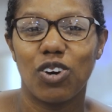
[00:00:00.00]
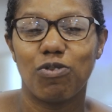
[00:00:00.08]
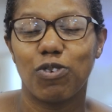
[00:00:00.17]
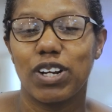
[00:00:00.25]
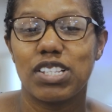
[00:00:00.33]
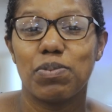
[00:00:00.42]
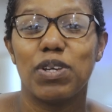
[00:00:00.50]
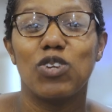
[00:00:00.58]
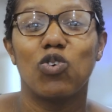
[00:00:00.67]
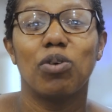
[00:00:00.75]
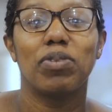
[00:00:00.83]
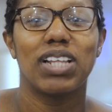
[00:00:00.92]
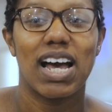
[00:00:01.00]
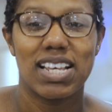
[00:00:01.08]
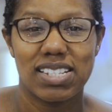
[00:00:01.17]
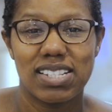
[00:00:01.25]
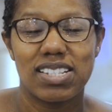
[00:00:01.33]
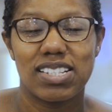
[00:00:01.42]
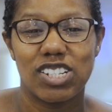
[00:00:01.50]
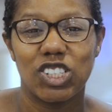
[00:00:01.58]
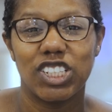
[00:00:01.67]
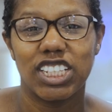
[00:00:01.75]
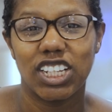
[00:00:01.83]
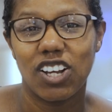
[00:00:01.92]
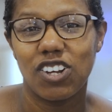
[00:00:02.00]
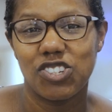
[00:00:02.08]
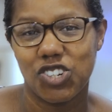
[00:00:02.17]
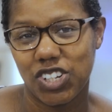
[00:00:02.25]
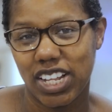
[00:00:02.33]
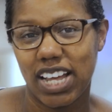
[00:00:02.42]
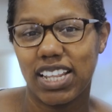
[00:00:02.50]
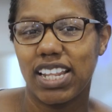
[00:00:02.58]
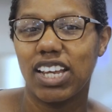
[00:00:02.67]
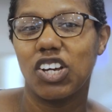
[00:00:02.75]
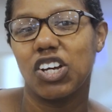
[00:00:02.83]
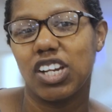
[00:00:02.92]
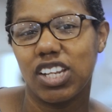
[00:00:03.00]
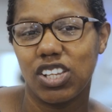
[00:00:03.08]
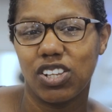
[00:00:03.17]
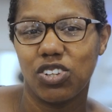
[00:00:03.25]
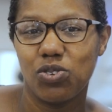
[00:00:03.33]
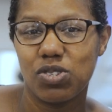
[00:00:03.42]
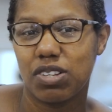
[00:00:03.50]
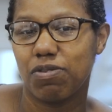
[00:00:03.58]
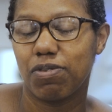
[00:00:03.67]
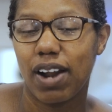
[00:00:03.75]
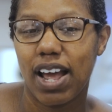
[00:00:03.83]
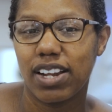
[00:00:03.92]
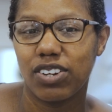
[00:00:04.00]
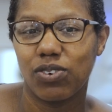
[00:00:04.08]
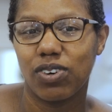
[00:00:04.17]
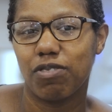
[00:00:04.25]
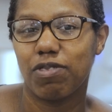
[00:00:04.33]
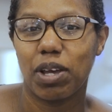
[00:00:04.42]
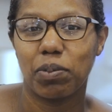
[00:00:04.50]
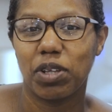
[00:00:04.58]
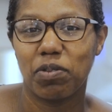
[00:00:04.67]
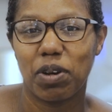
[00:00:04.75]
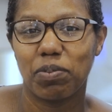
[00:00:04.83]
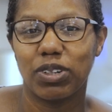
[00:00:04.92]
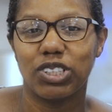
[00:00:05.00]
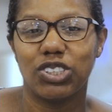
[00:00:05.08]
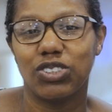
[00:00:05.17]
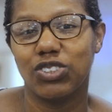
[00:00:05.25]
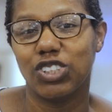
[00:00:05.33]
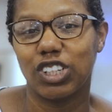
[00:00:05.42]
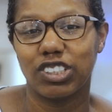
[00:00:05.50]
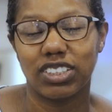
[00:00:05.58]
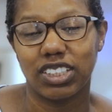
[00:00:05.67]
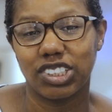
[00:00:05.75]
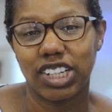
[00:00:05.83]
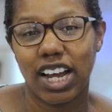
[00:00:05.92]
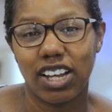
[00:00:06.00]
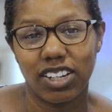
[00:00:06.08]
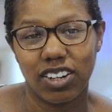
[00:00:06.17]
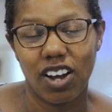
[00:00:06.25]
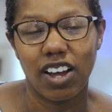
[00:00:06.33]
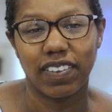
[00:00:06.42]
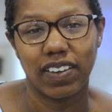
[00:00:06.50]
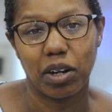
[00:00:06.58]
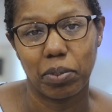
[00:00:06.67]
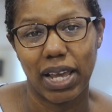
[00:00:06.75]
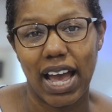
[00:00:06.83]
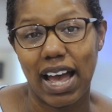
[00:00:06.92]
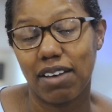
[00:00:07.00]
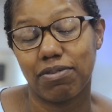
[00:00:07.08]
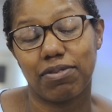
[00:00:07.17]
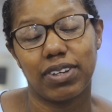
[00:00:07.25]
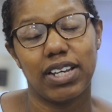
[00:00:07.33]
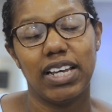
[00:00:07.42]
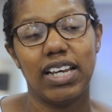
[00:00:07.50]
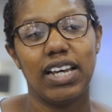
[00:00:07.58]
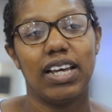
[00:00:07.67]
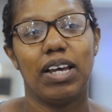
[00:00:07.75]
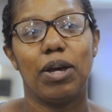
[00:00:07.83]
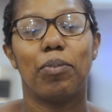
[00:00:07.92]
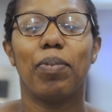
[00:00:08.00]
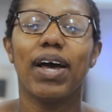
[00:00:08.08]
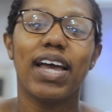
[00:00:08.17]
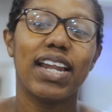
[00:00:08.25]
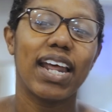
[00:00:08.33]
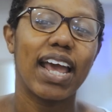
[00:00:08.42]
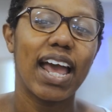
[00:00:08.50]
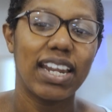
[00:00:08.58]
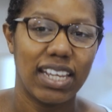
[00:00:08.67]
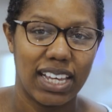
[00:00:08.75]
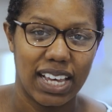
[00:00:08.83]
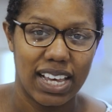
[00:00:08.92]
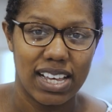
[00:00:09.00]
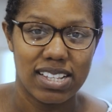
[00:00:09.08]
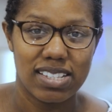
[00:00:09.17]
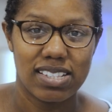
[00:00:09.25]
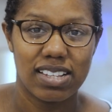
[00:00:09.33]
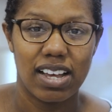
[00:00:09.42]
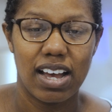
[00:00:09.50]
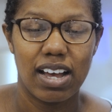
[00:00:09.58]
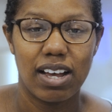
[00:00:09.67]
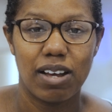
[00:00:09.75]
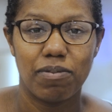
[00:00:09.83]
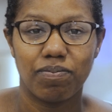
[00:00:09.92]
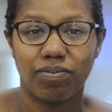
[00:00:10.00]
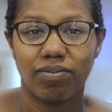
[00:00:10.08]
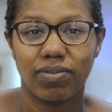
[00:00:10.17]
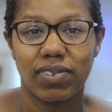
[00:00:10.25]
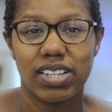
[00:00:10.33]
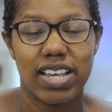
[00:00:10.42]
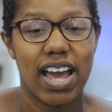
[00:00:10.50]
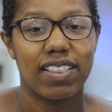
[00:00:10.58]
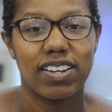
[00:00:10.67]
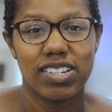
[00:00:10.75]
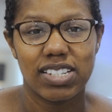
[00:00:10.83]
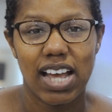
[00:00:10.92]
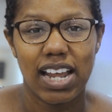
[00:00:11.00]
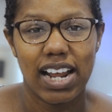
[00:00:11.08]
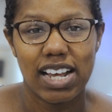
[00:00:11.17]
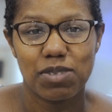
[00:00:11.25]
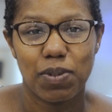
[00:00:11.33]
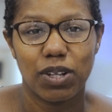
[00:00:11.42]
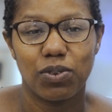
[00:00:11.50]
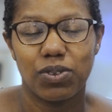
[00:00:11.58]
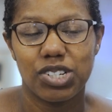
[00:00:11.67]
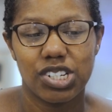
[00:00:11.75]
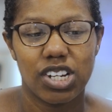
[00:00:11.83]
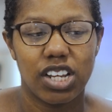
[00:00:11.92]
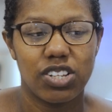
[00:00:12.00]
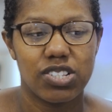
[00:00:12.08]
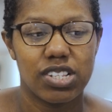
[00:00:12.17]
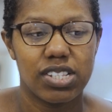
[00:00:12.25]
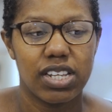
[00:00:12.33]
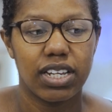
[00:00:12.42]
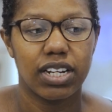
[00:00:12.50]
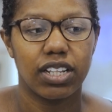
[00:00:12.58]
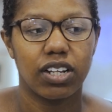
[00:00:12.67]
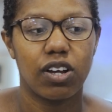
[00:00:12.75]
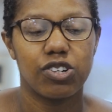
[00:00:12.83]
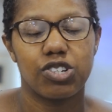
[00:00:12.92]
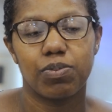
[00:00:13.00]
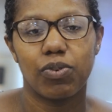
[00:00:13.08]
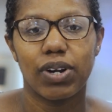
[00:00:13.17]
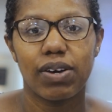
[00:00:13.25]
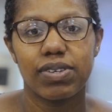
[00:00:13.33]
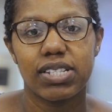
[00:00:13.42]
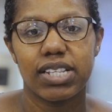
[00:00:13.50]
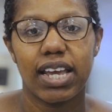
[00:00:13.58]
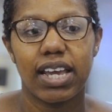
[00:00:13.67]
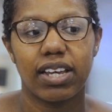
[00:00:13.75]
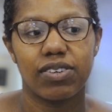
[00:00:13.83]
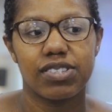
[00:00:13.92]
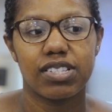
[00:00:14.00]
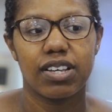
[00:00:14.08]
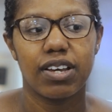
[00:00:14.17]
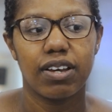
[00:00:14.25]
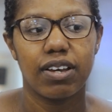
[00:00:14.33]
for it to be normalized still in the culture that they could use a friend or a family member to nurse their child on their behalf. But in any case, yeah, there's that aspect where we're just not used to seeing it in the culture. But what I was saying was,